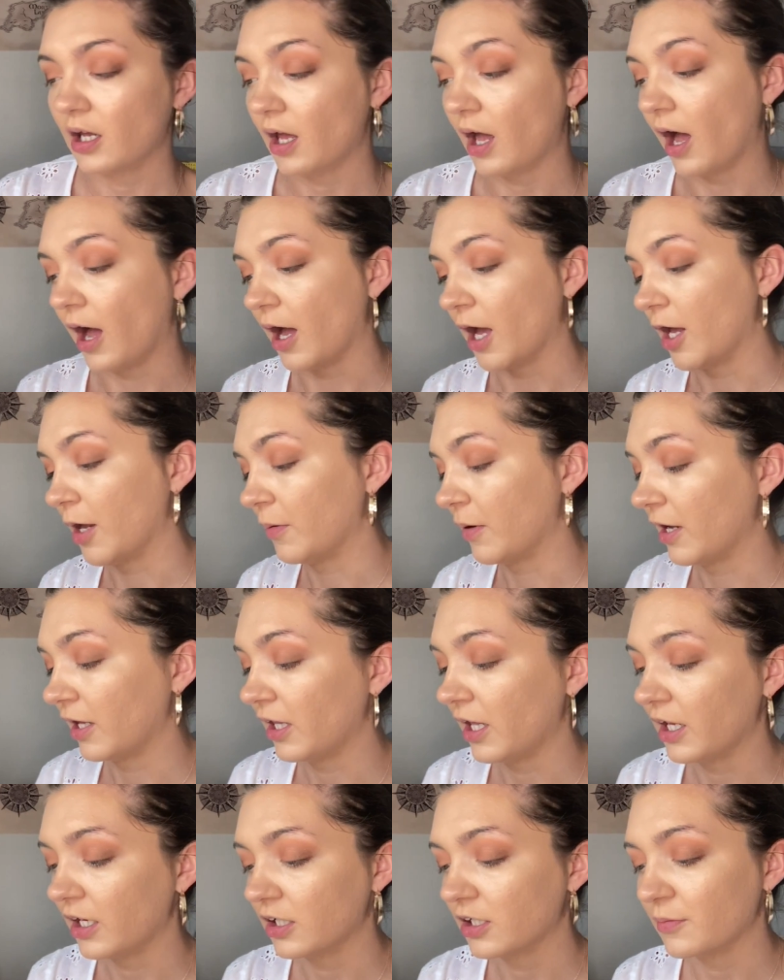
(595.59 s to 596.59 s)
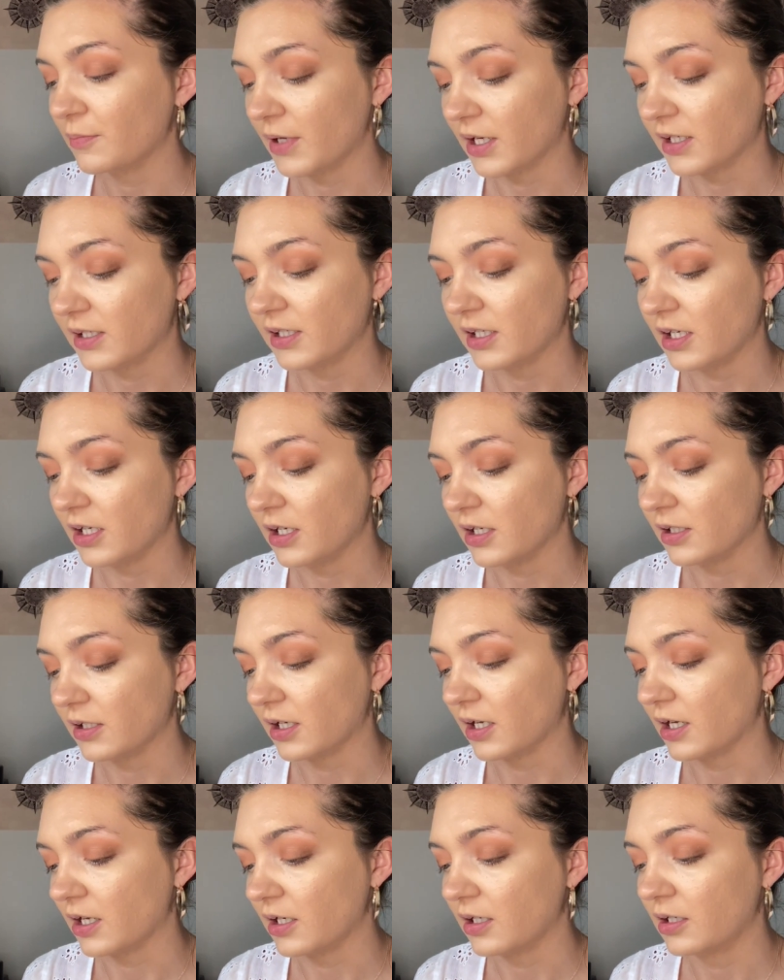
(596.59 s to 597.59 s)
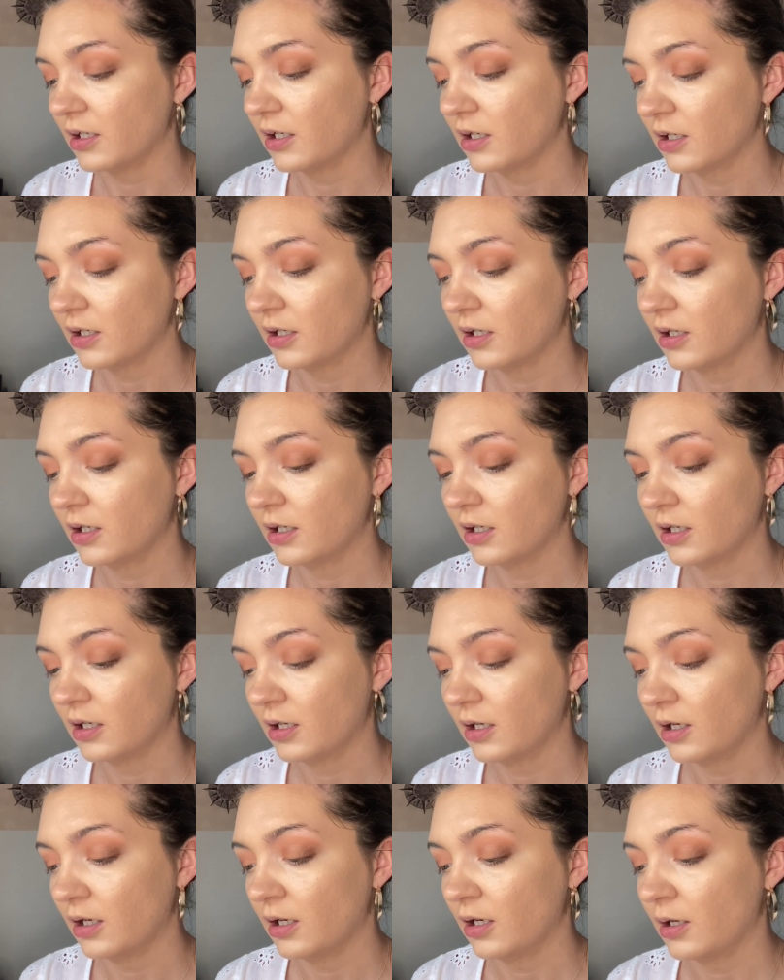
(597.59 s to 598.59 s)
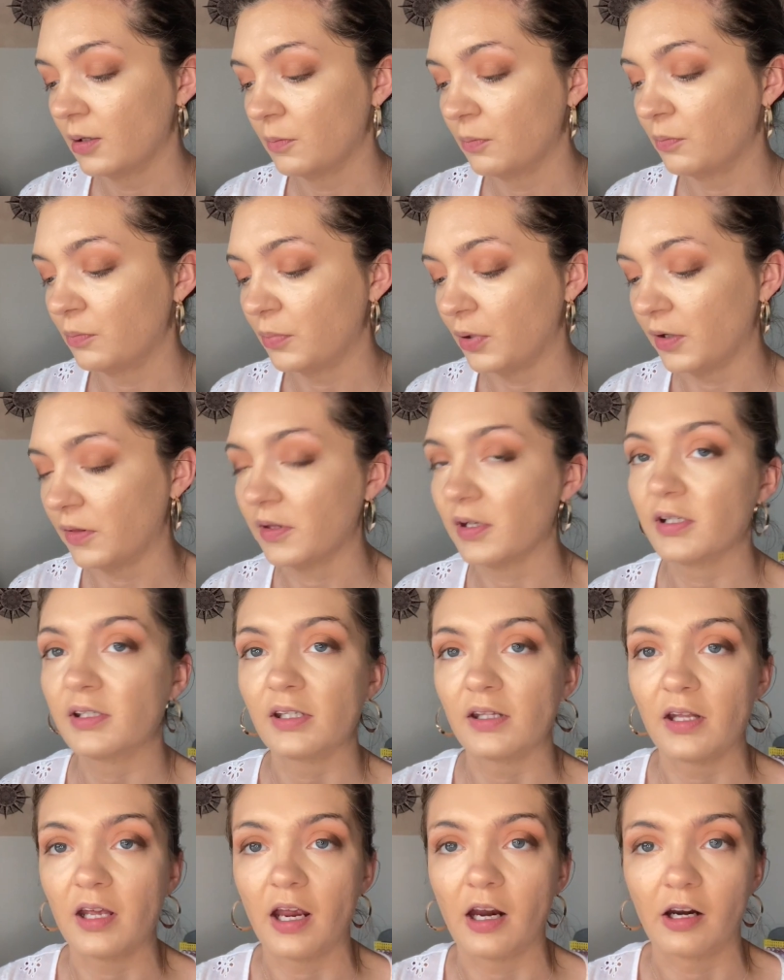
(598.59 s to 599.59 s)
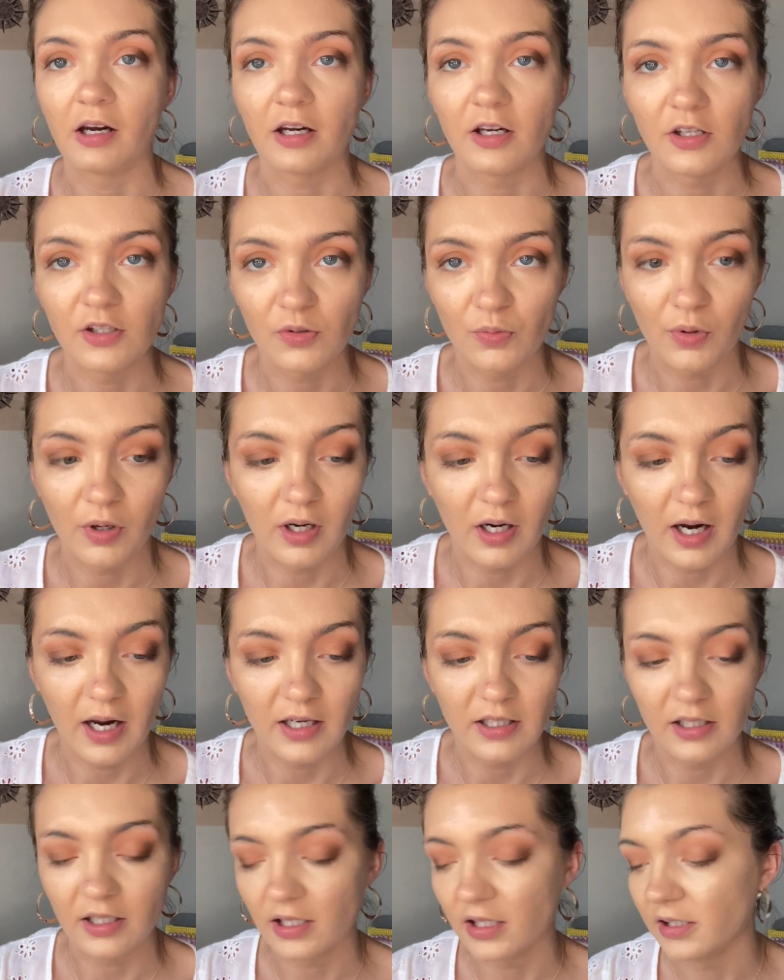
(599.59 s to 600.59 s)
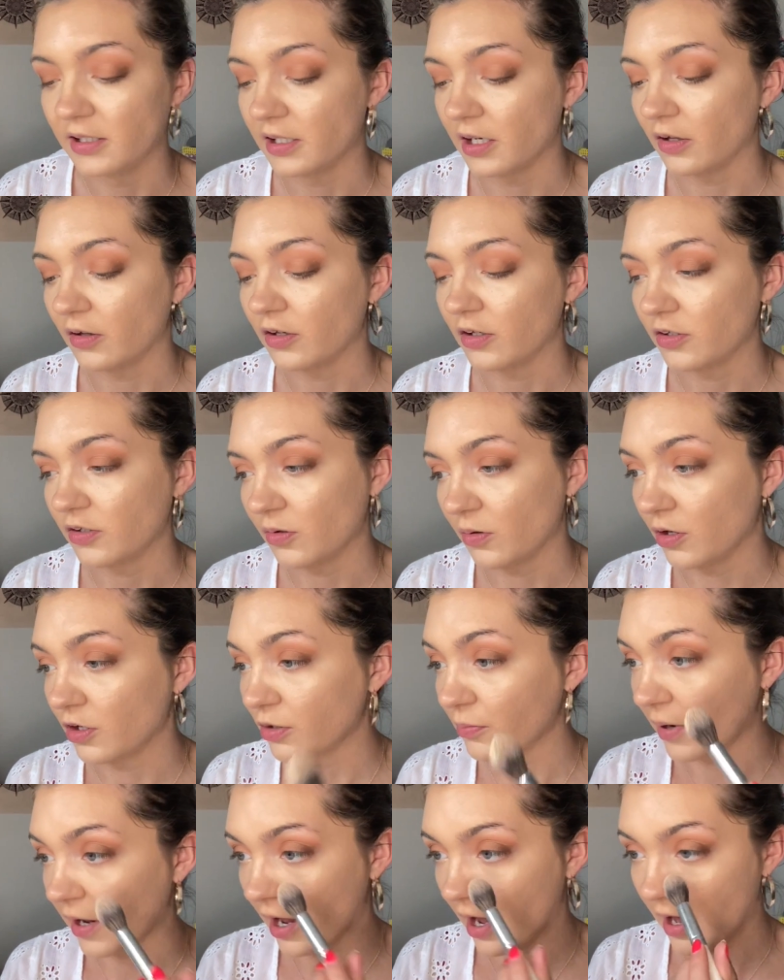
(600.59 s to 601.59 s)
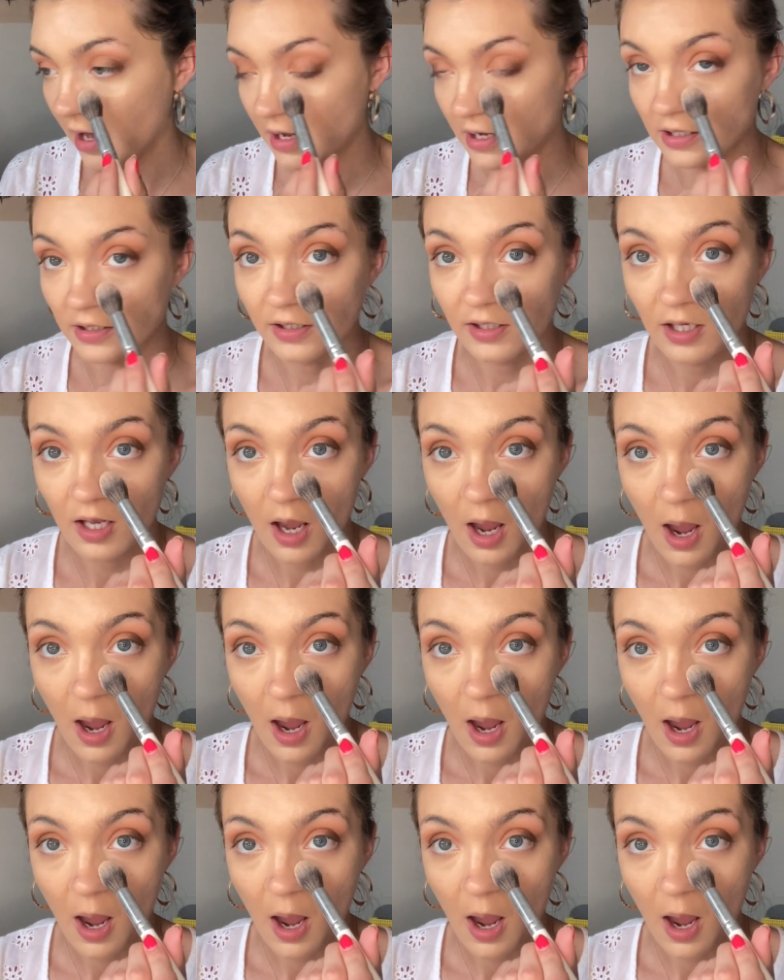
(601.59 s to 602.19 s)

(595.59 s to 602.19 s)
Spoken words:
I like to mix these and put this in the areas where I did concealer, so under my eyes.